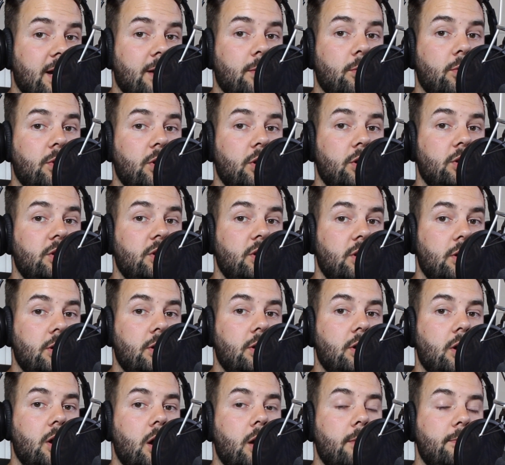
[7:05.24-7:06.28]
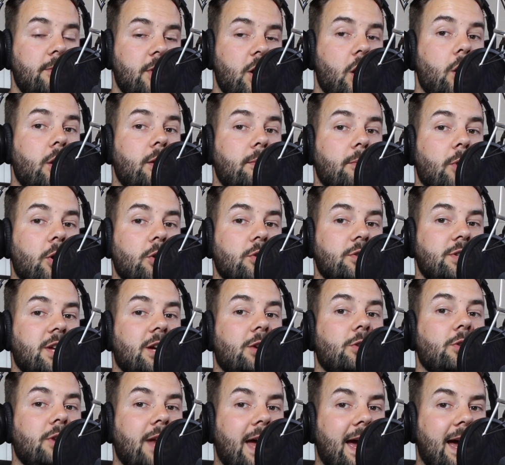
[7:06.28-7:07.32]
that were the only models
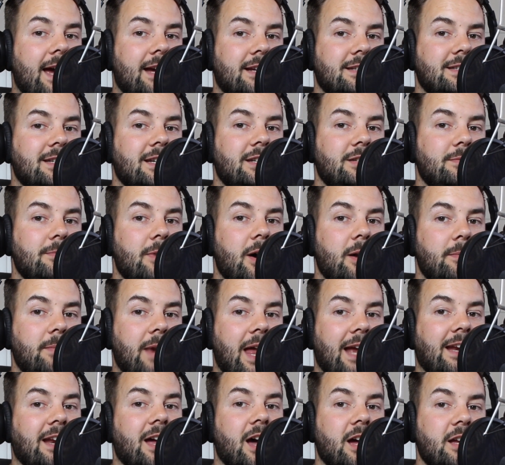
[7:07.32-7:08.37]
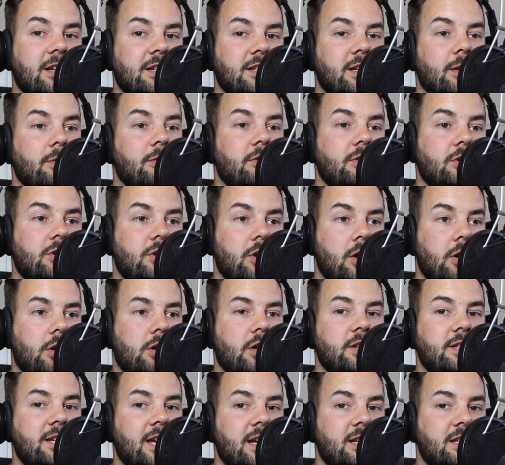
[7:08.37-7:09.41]
that could access my Black Knights that were
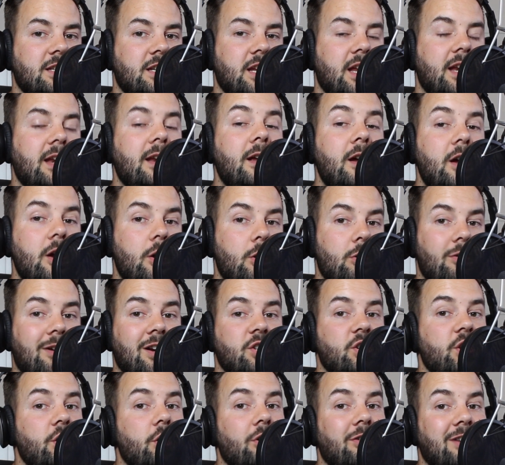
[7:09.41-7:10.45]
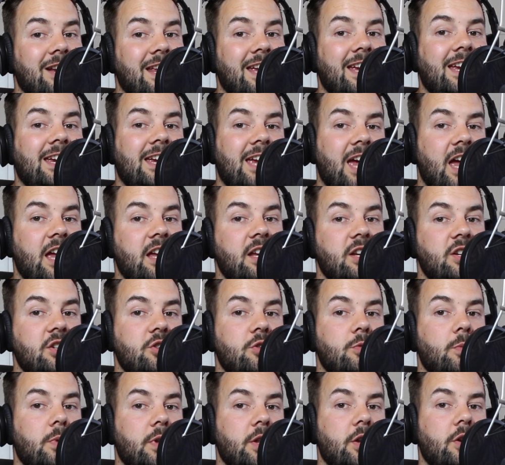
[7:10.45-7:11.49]
contesting were actually already
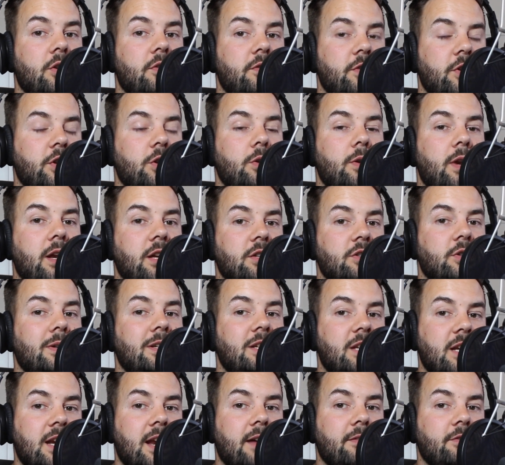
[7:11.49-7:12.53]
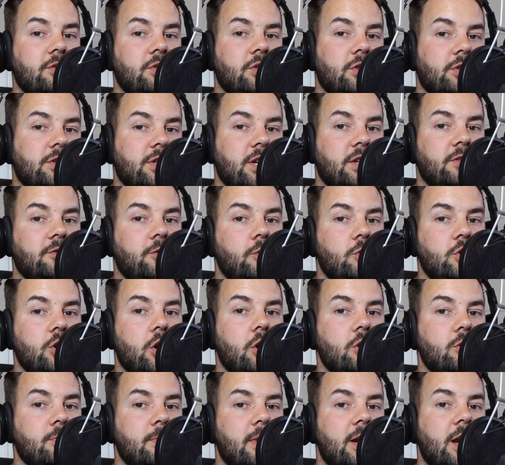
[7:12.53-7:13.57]
engaged with another unit, so he didn't have a successful
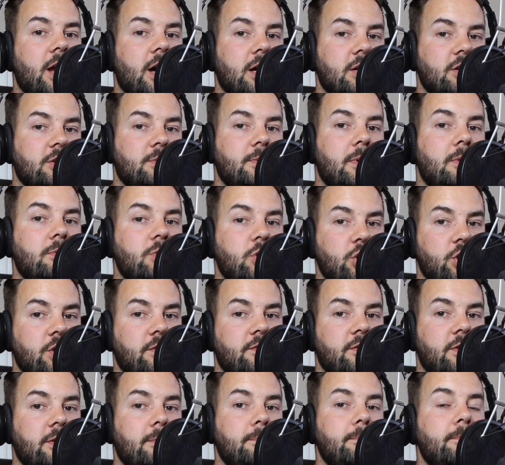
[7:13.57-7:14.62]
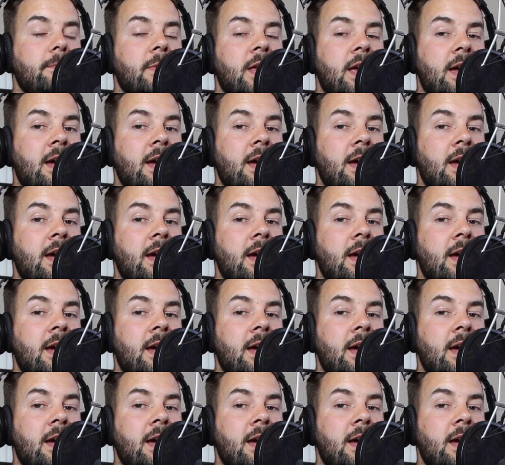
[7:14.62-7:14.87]
charge on my Knights to be able to shift them.